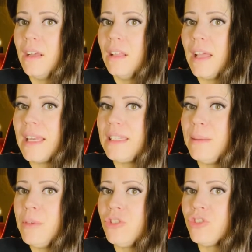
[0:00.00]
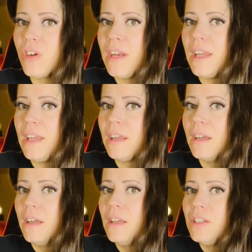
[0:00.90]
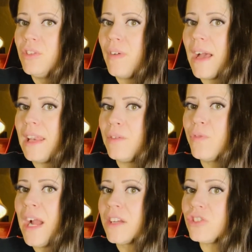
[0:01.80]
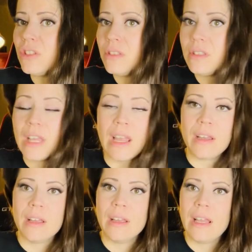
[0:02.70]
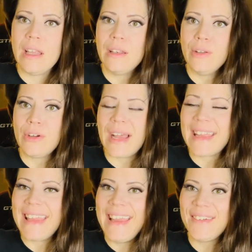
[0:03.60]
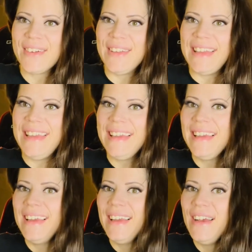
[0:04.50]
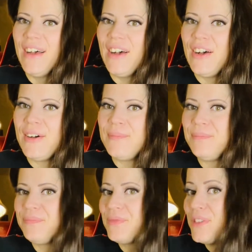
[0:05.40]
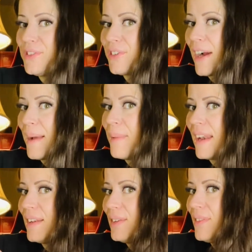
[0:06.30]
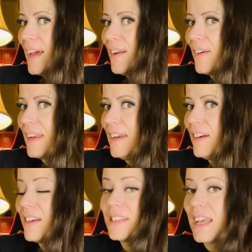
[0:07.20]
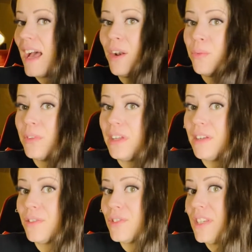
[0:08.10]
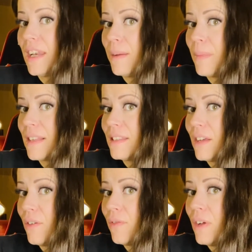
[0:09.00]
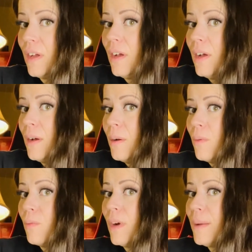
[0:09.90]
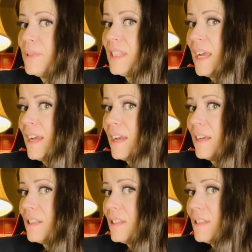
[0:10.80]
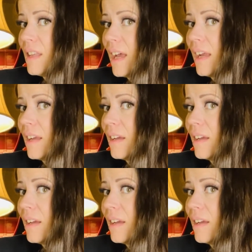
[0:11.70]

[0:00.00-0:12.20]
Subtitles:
like demonstrating dividing fractions, say? And look, I can't really describe how to do that on here because I don't really understand it myself. What I'm saying is like,